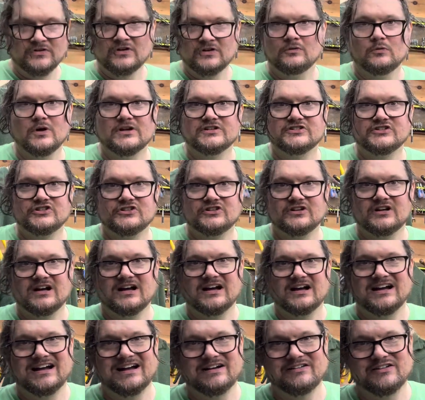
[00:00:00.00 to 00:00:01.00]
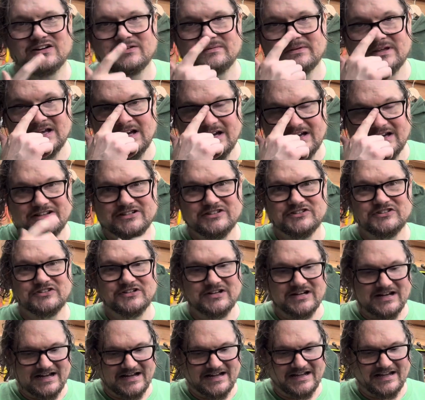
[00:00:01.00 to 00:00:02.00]
which I'm gonna be honest,
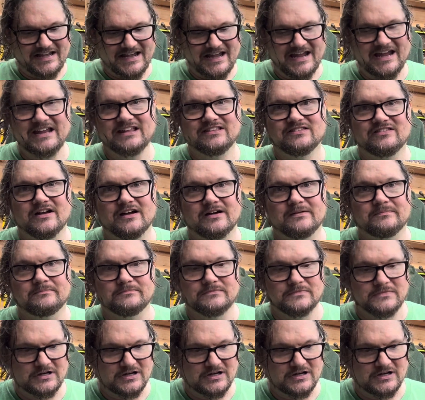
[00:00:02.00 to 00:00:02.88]
I hate them.